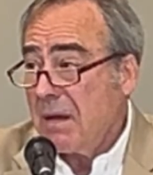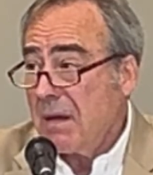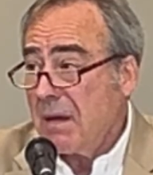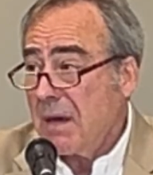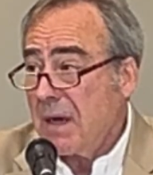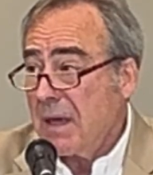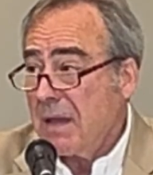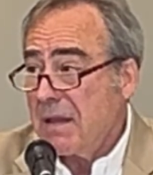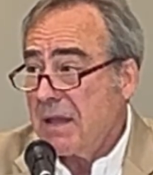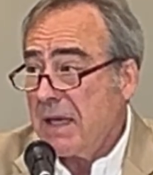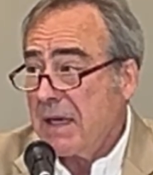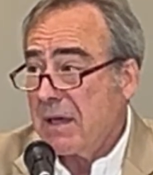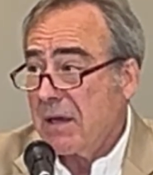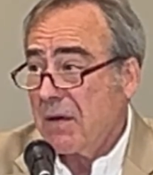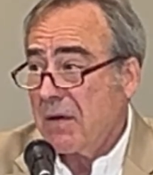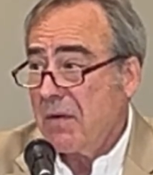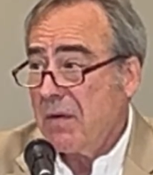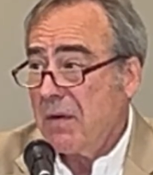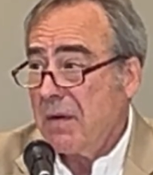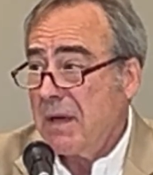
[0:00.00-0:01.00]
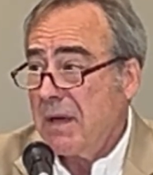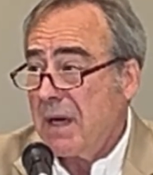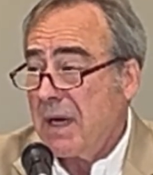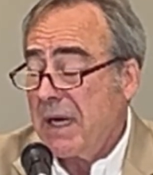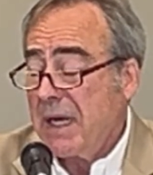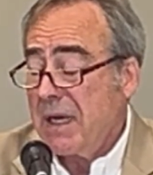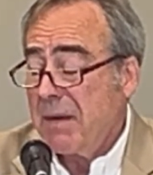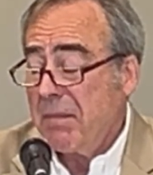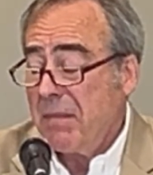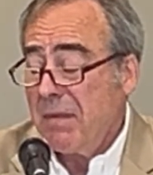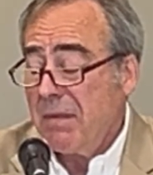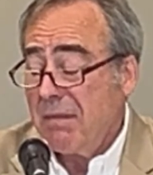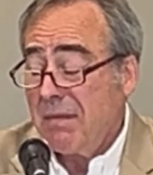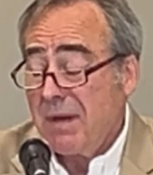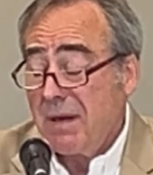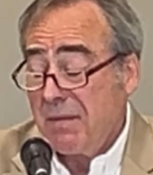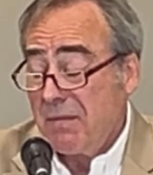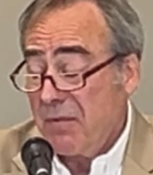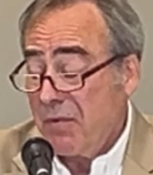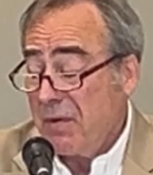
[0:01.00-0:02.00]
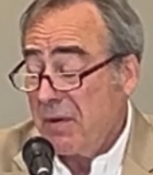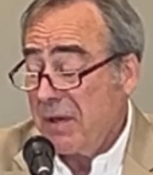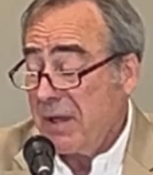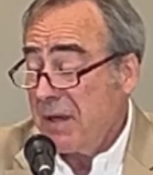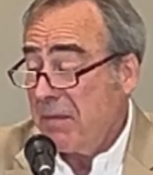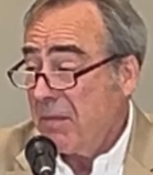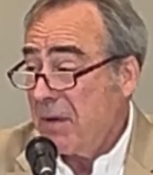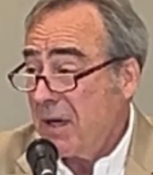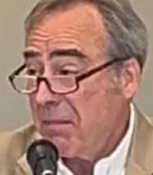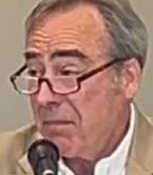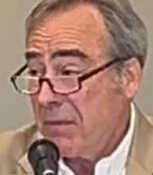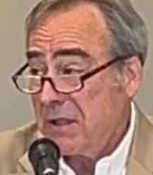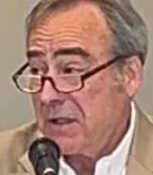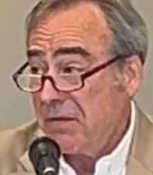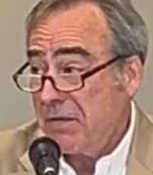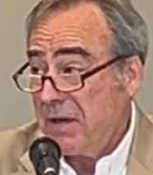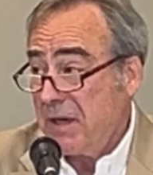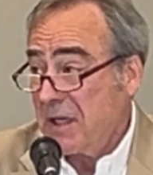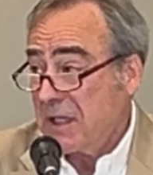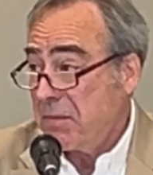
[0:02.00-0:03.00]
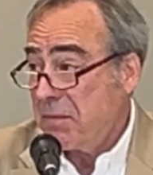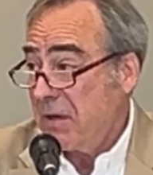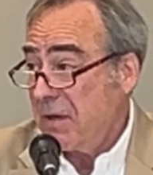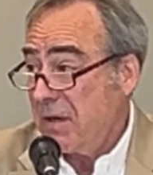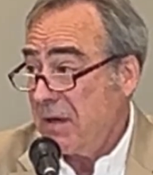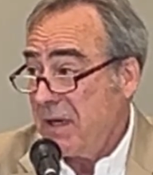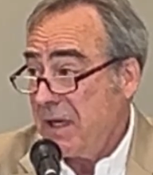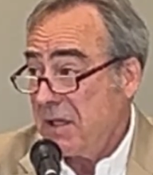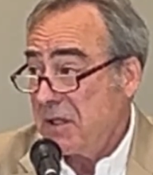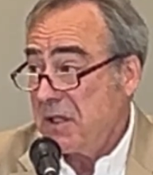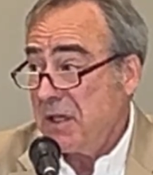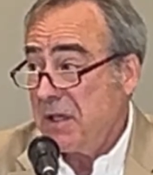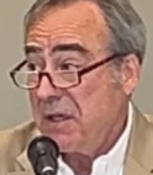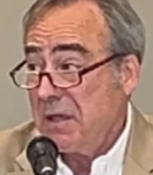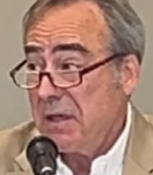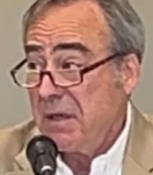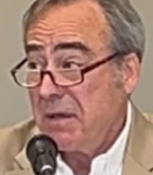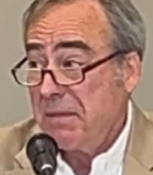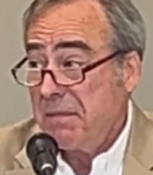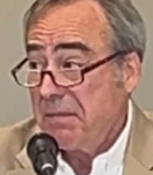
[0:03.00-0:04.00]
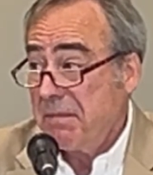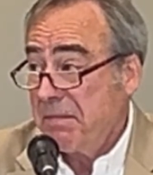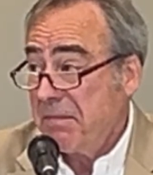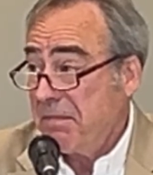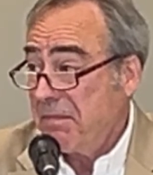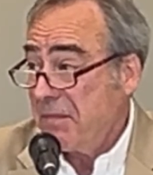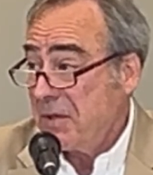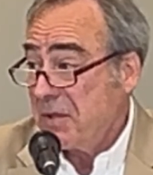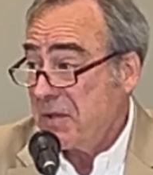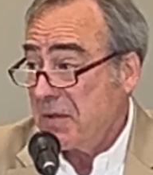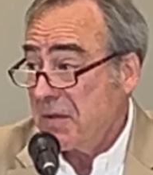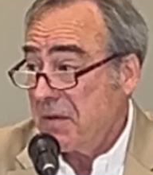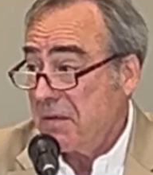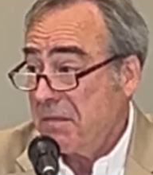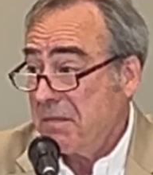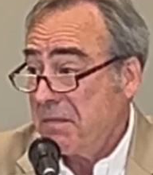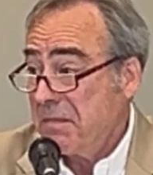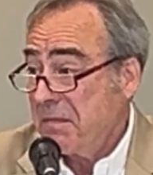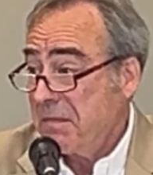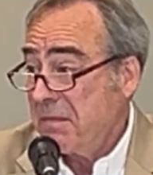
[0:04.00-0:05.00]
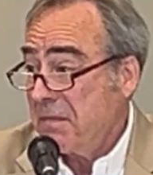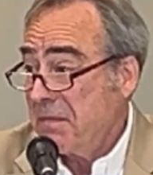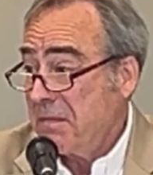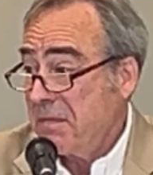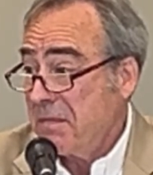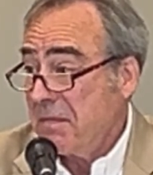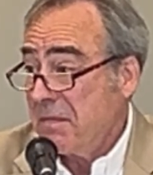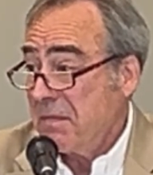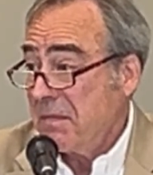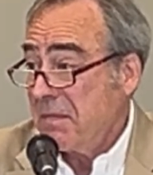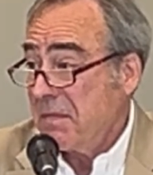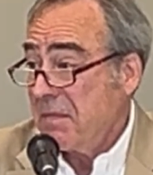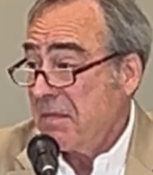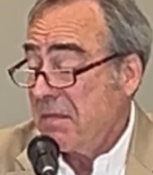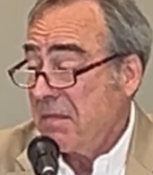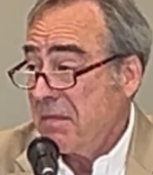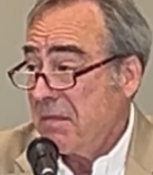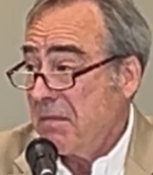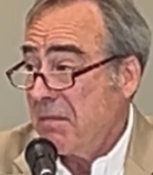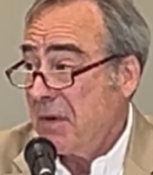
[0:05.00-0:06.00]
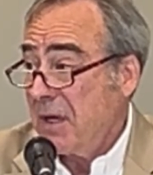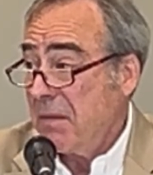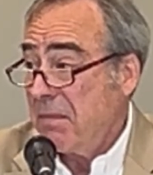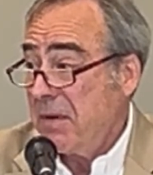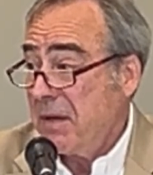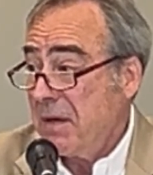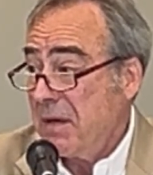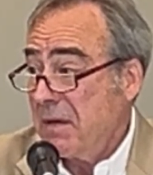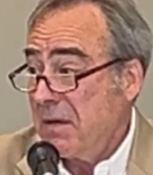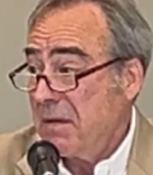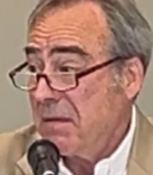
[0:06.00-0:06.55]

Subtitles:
I think it could. I really am not much of an expert in HDD, so my opinion